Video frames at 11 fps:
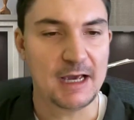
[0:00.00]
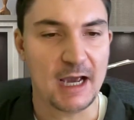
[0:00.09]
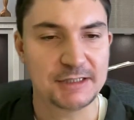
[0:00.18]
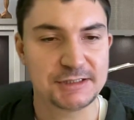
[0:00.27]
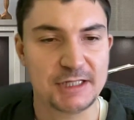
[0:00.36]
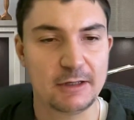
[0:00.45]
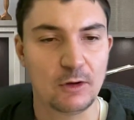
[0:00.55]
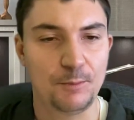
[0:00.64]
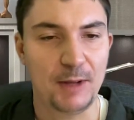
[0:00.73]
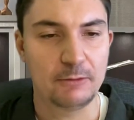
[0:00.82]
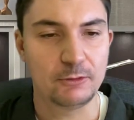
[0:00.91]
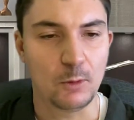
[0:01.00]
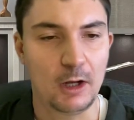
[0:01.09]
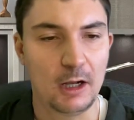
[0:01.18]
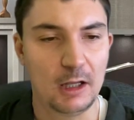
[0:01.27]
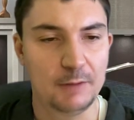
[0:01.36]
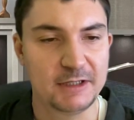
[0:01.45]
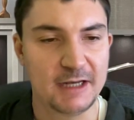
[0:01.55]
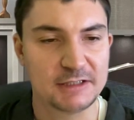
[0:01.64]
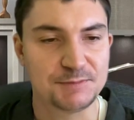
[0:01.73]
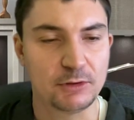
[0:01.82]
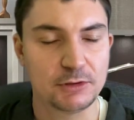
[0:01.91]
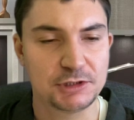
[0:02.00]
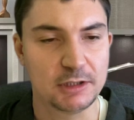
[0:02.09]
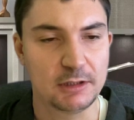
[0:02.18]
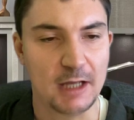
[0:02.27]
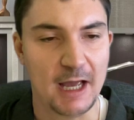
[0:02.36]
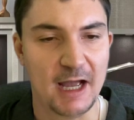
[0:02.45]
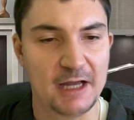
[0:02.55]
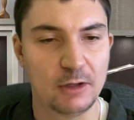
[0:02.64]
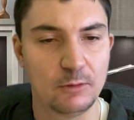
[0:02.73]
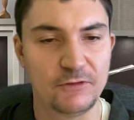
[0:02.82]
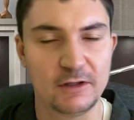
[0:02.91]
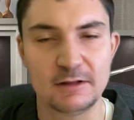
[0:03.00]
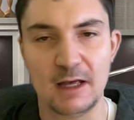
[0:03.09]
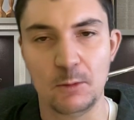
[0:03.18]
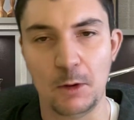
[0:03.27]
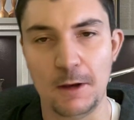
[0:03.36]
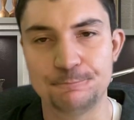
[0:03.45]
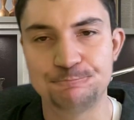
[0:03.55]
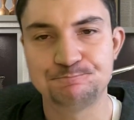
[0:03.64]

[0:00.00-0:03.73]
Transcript: I say go pound the wall. I mean, that's bullshit. I don't think that way.